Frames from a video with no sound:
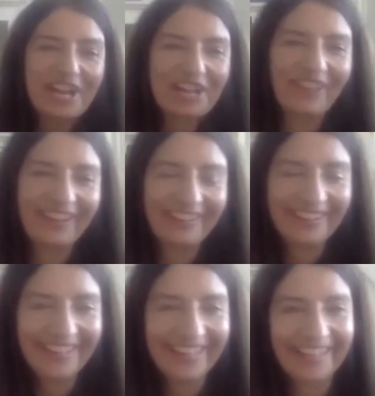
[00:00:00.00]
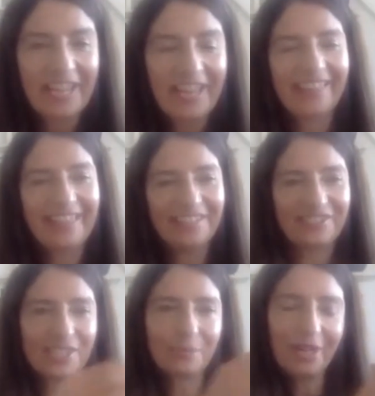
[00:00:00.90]
If only. And that's
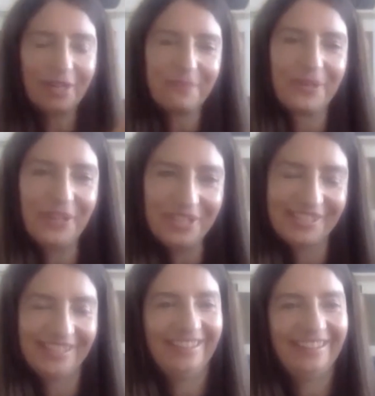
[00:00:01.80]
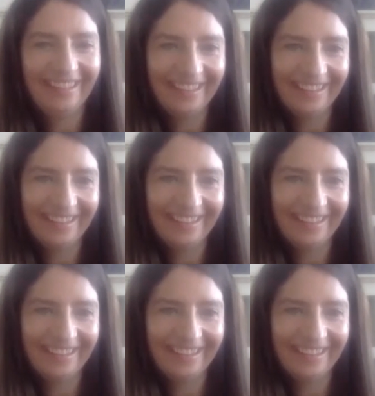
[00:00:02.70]
just one person.